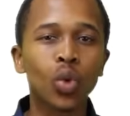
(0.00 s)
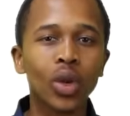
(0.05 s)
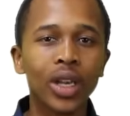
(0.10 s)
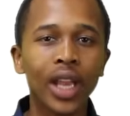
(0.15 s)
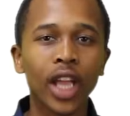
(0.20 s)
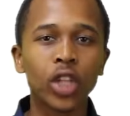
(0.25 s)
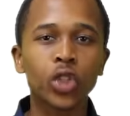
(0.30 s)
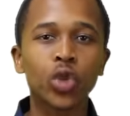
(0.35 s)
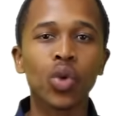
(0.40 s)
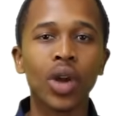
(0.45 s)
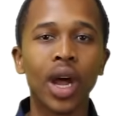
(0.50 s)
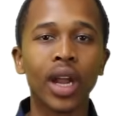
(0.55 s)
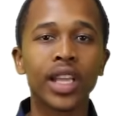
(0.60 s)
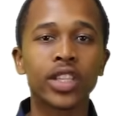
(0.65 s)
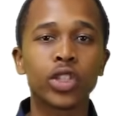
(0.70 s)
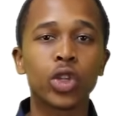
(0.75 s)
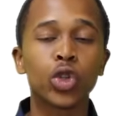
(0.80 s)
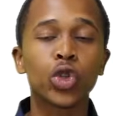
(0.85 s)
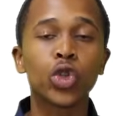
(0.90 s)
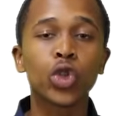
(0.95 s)
you'd like to run
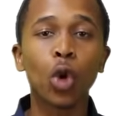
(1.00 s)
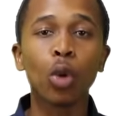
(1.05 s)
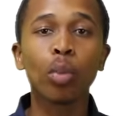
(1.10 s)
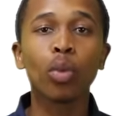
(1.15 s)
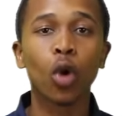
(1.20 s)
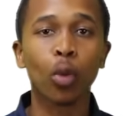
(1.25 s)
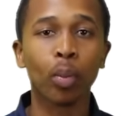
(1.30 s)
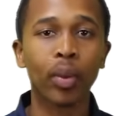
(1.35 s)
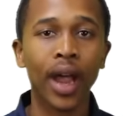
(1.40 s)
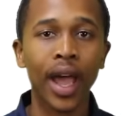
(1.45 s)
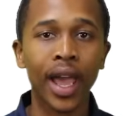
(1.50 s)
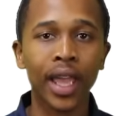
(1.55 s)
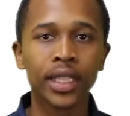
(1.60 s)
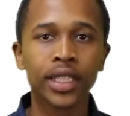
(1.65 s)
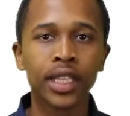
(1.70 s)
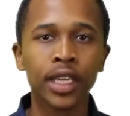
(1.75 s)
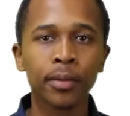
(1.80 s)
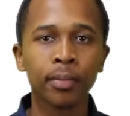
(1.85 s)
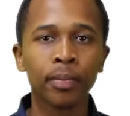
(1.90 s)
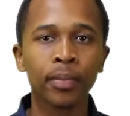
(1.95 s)
as a sole
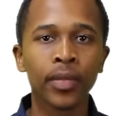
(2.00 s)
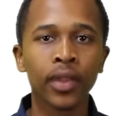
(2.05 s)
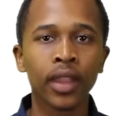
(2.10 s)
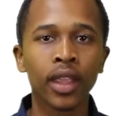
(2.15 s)
proprietor.